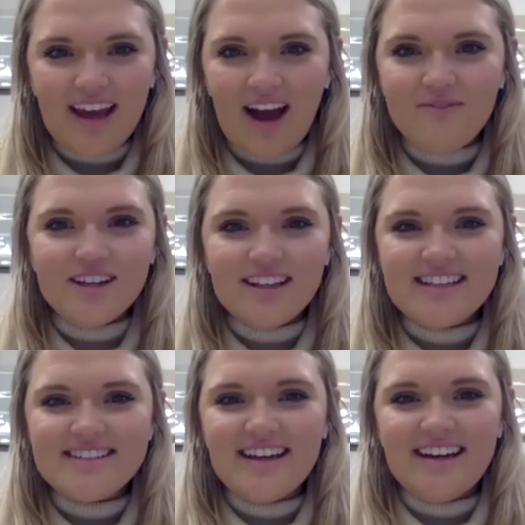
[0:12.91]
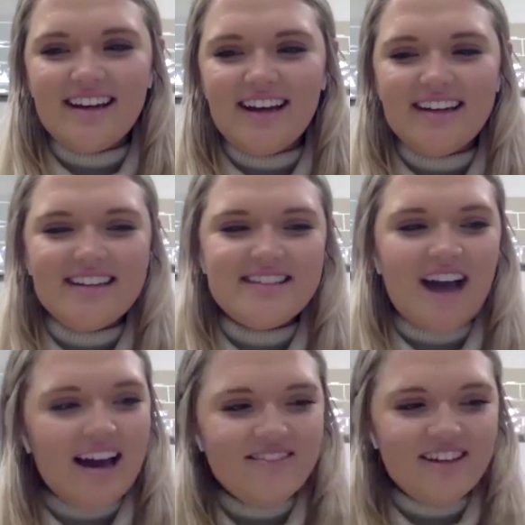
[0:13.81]
I'm really excited to kind of
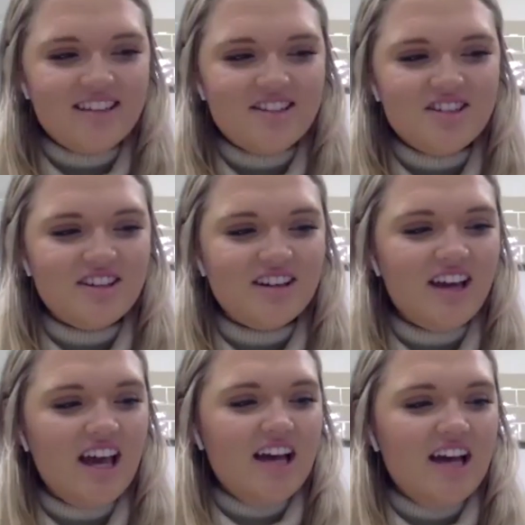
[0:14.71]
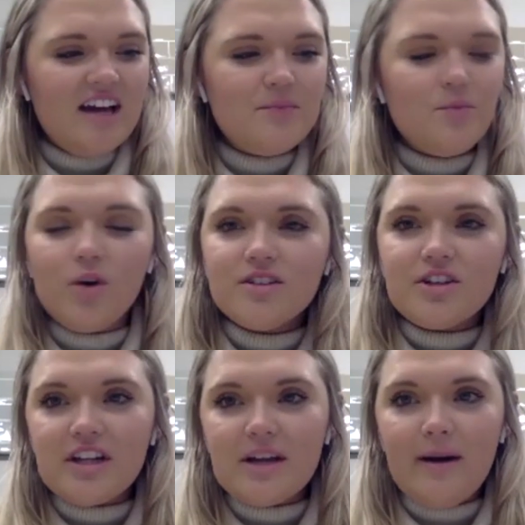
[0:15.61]
dive into kind of more
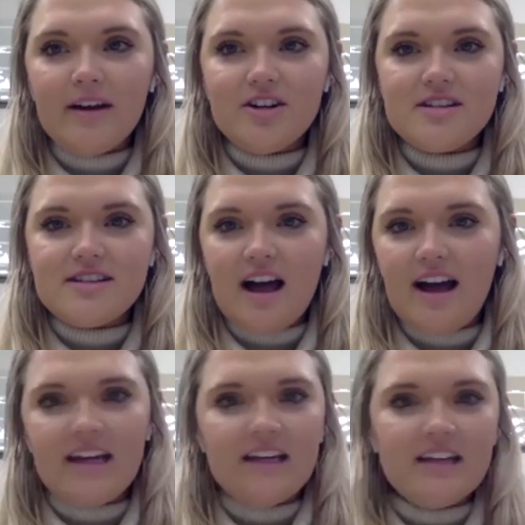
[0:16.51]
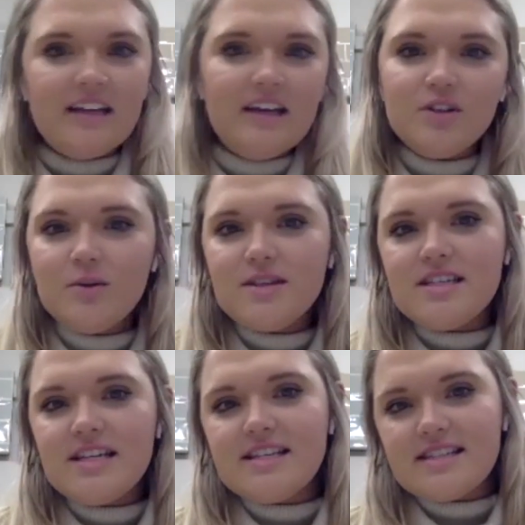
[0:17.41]
learning about your design
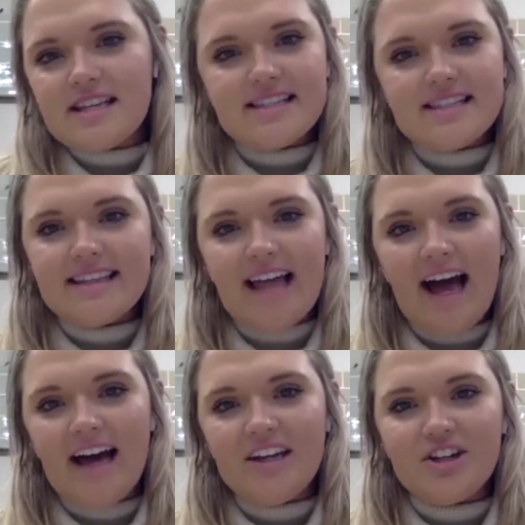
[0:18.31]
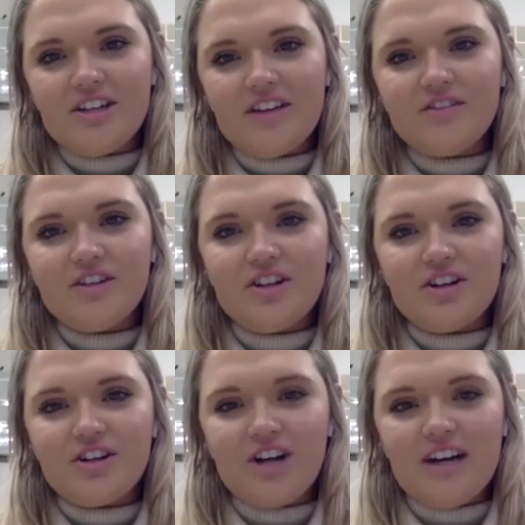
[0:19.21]
influences, things like that, and definitely your
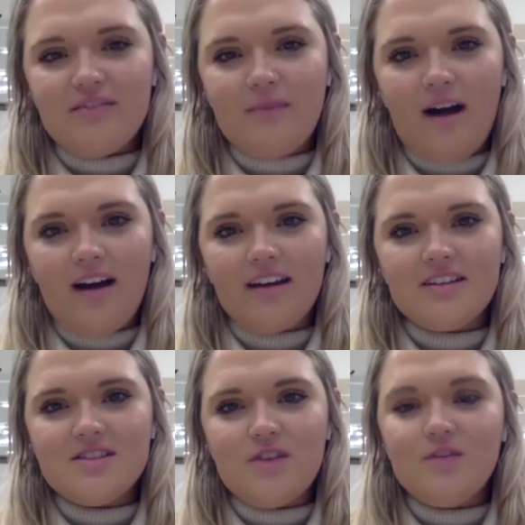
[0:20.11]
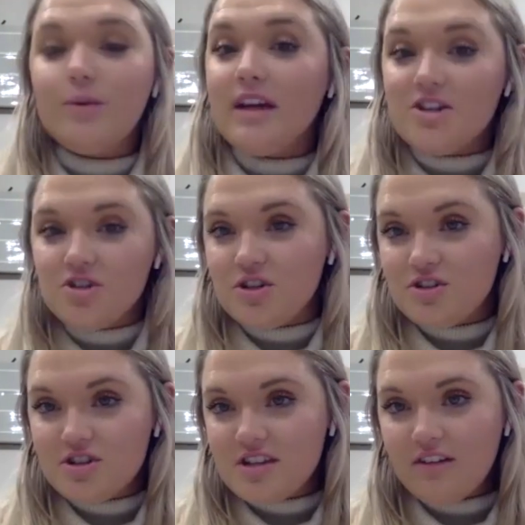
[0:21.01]
creative mind. So if you want to introduce
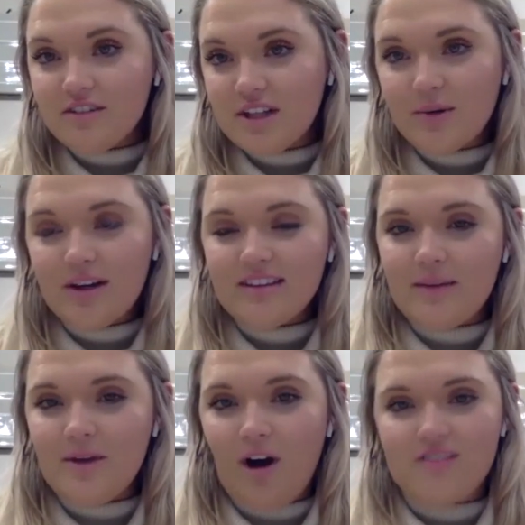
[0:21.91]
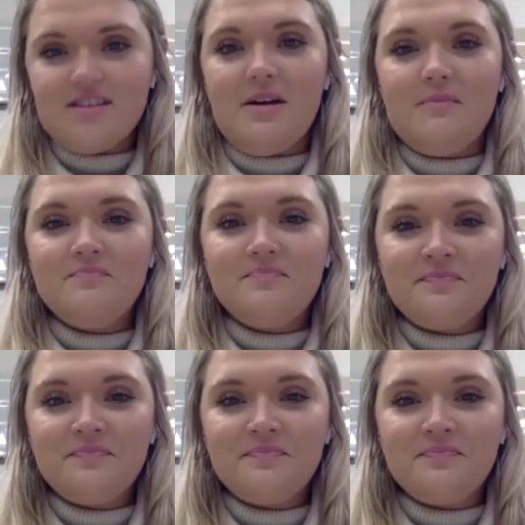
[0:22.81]
yourself really quick, that'd be awesome.